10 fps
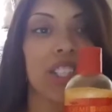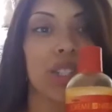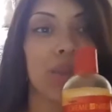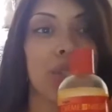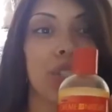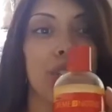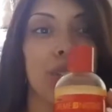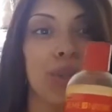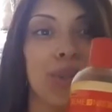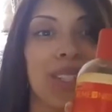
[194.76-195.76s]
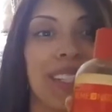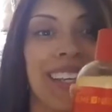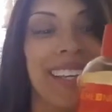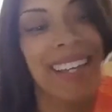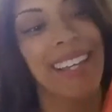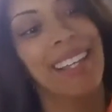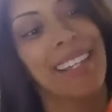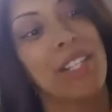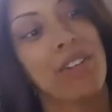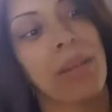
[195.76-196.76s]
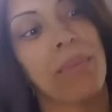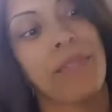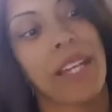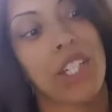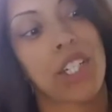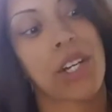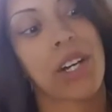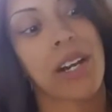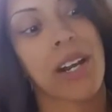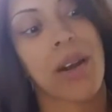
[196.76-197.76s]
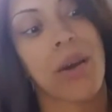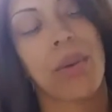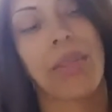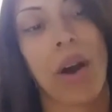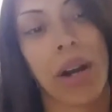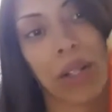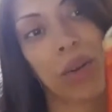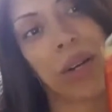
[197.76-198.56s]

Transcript: just choose to use this Cream of Nature with argan